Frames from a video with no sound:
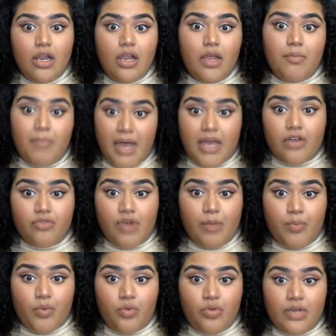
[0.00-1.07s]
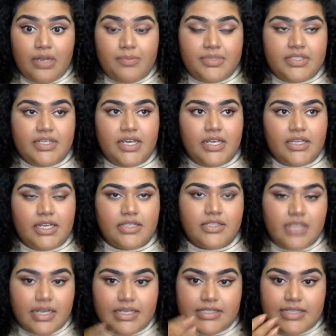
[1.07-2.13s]
MAC Rebel lipstick that's
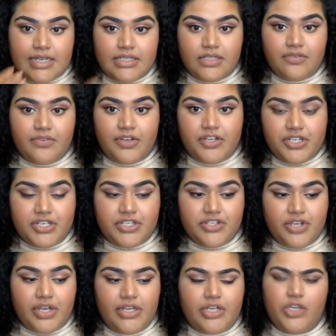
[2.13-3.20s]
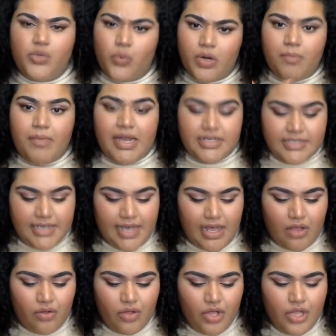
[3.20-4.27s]
like a satin finish and it's shiny and you want to matte it
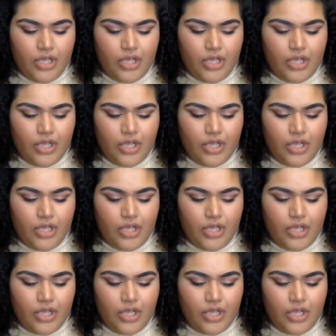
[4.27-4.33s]
out,